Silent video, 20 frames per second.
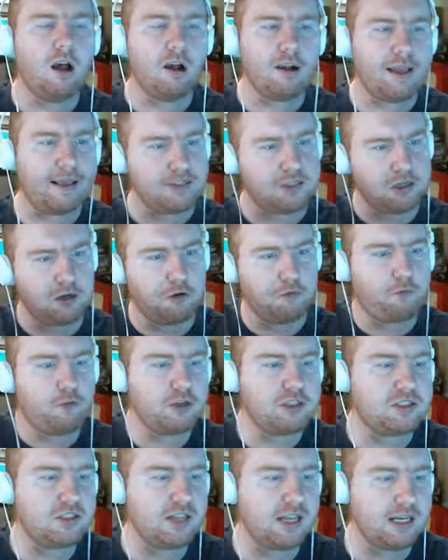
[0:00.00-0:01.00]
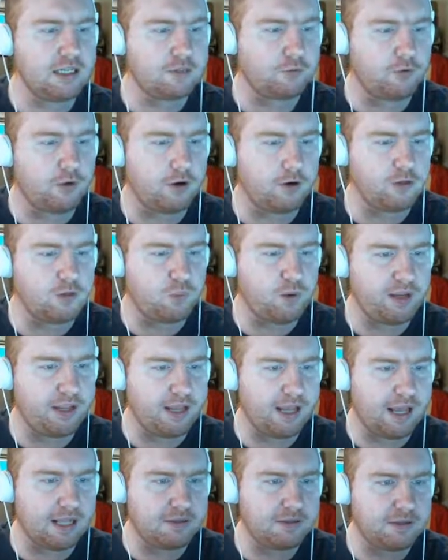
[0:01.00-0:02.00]
Okay, so first things first, we
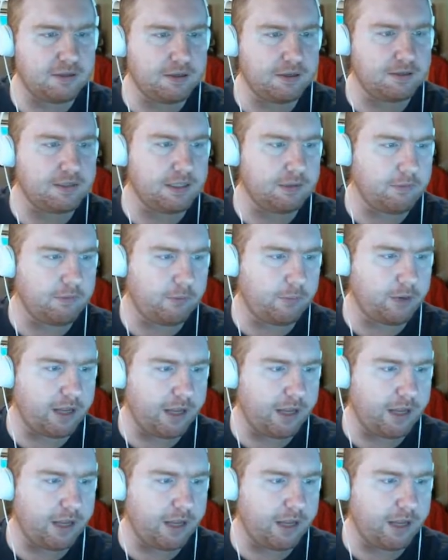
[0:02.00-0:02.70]
got to, let's see, what we